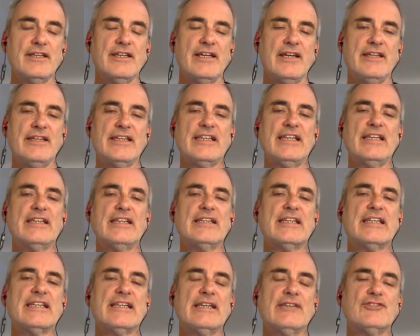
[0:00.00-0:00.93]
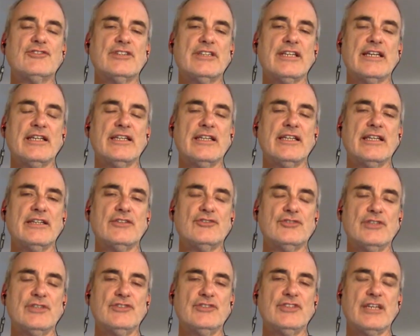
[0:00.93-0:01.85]
And this is a distinction that
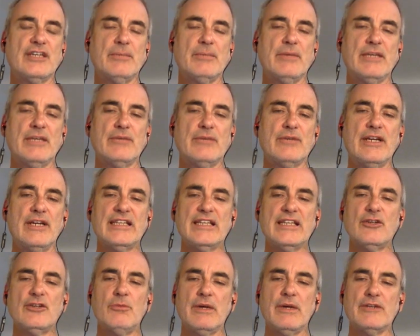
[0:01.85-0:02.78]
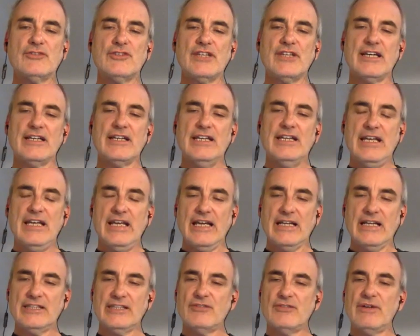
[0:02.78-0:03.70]
Zizek makes, where it isn't so much that
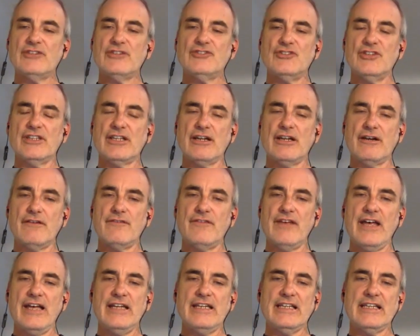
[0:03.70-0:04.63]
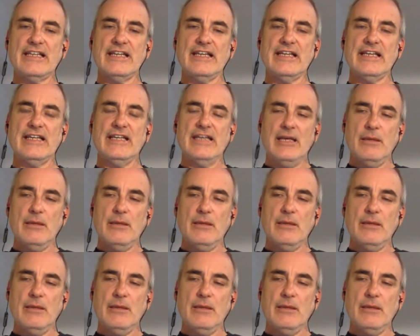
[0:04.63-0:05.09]
it structures our fantasy,